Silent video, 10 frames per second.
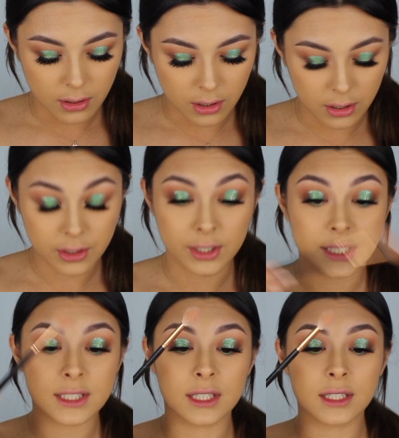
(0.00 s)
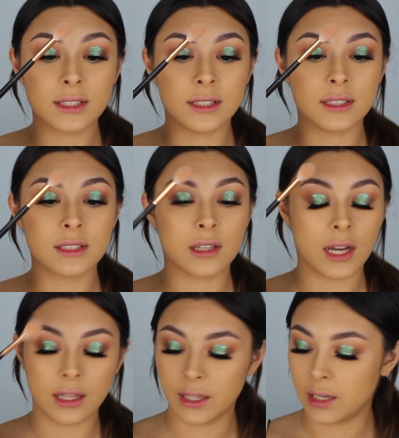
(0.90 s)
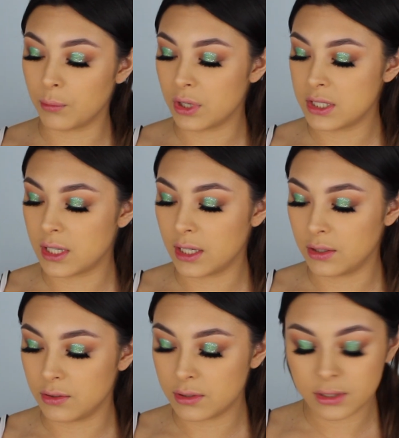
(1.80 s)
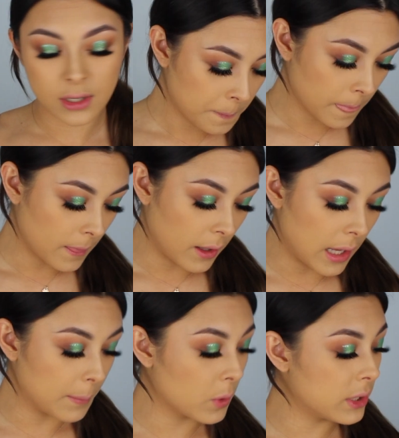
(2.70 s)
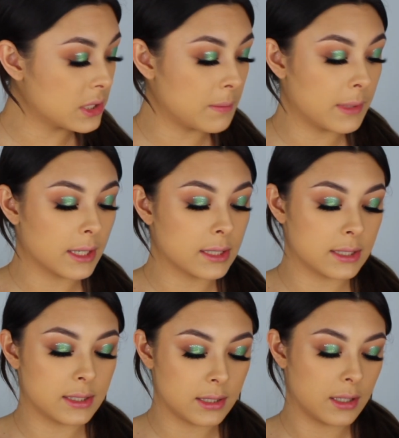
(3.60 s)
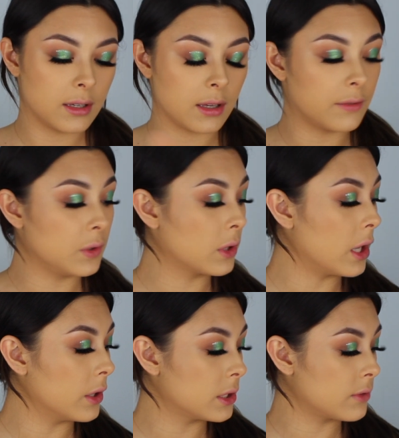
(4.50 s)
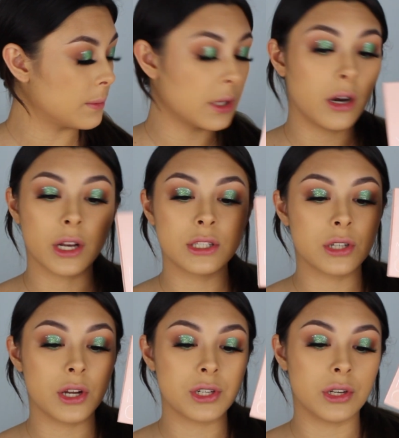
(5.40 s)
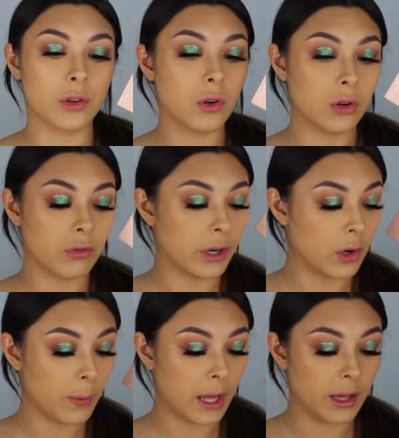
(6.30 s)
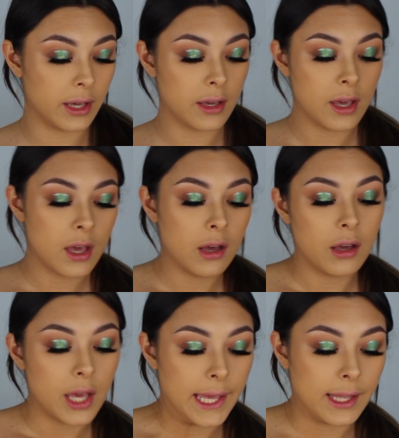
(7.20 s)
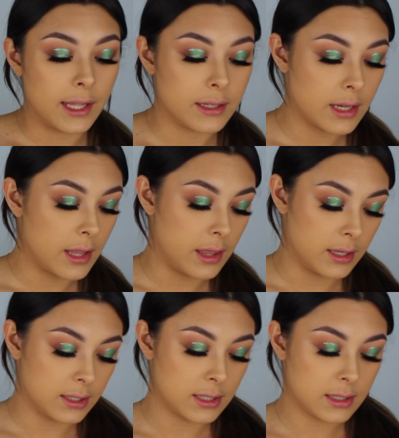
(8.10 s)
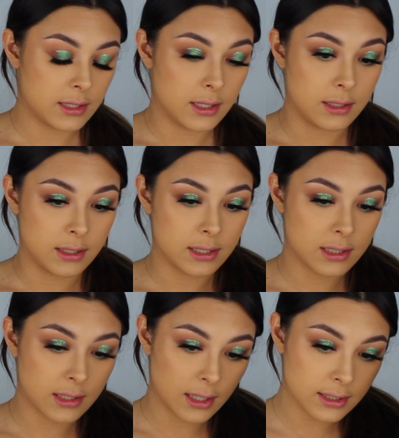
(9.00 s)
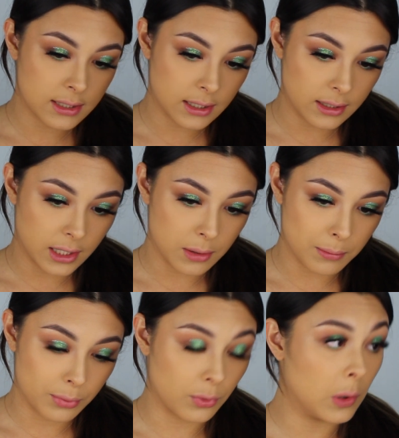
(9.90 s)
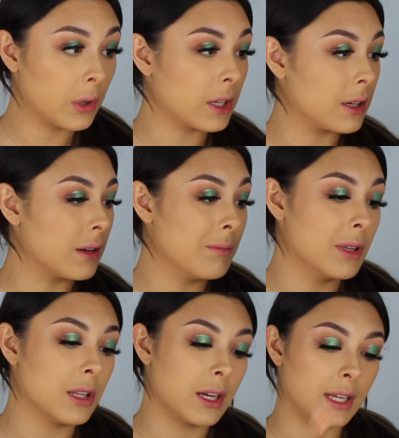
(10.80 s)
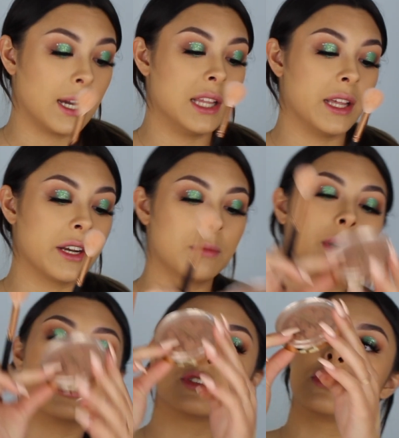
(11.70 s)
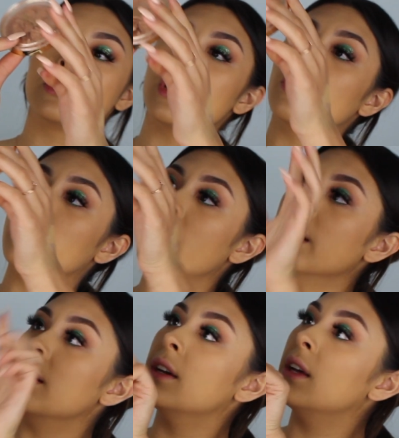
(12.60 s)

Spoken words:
R36, and this is the highlighting brush that I use. I'm going to mix a few colors from the Anastasia Nicole Guerrero palette and this disgustingly broken Milani highlighter, but it's so good.